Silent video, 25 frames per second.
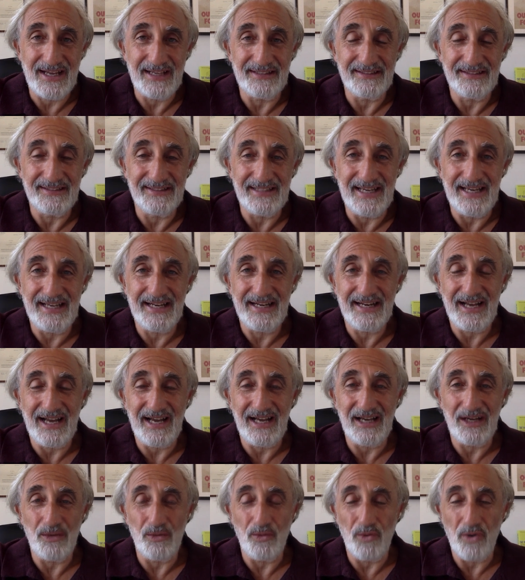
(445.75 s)
And then
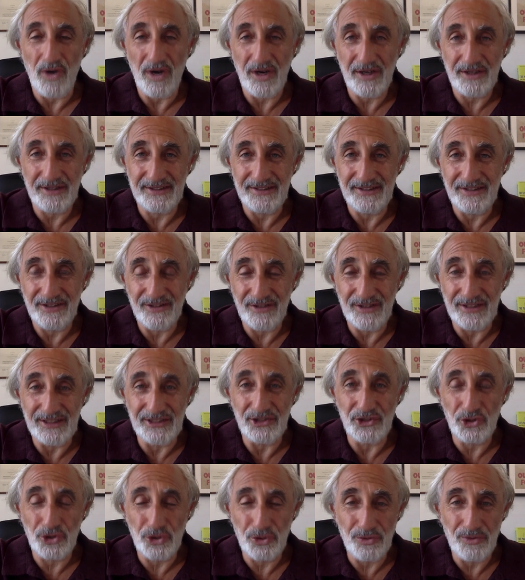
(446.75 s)
I walked nearly
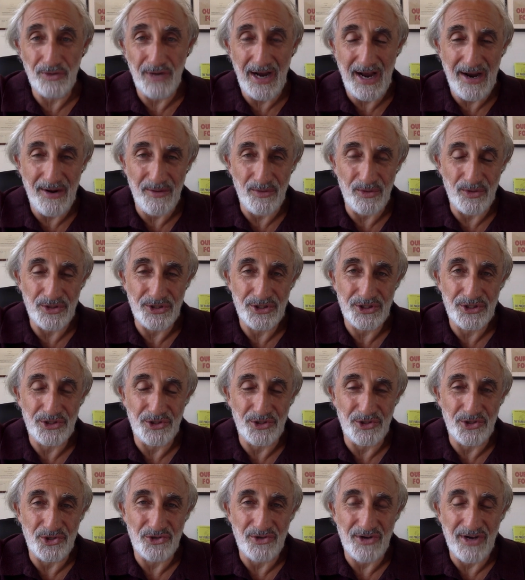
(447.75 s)
two hours
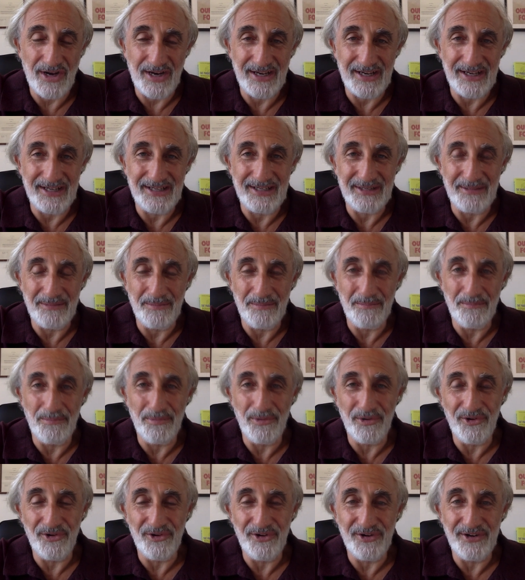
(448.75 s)
to try and
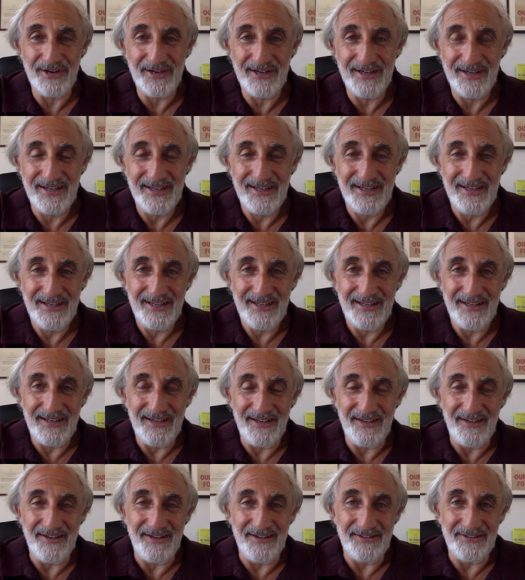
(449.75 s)
burn
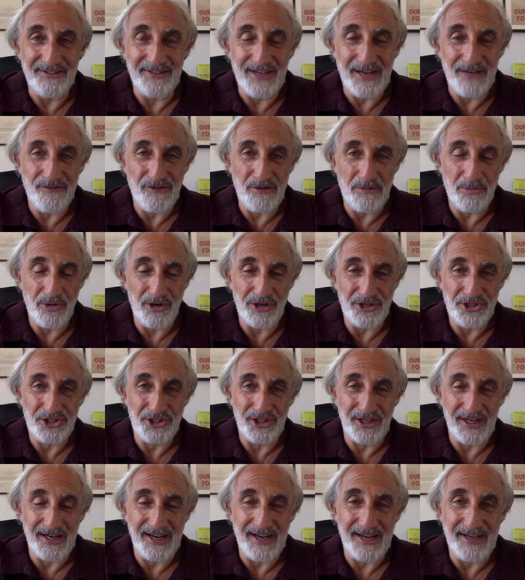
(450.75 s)
uh, the heavy brunch
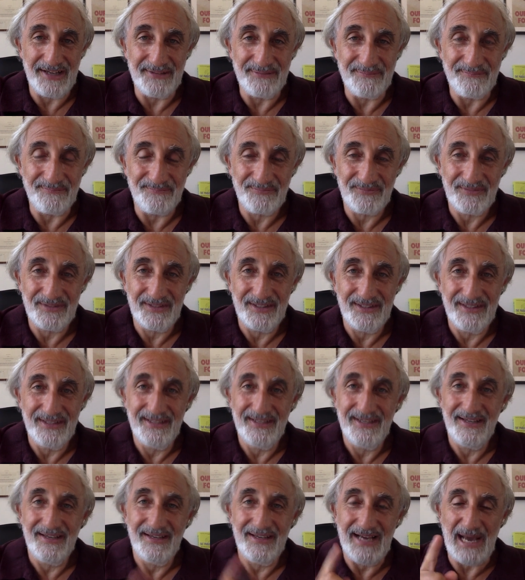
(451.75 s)
that I had.
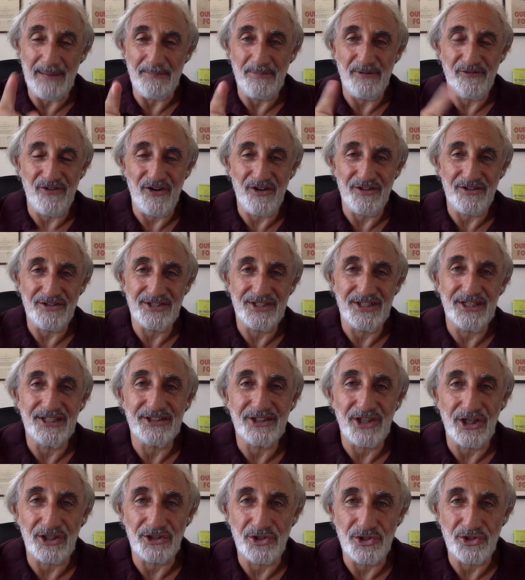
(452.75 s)
Happy Father's Day.
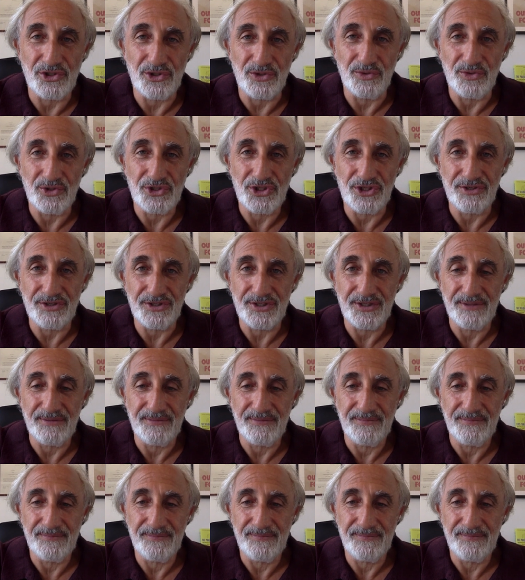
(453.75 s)
Talk to you soon. Cheers.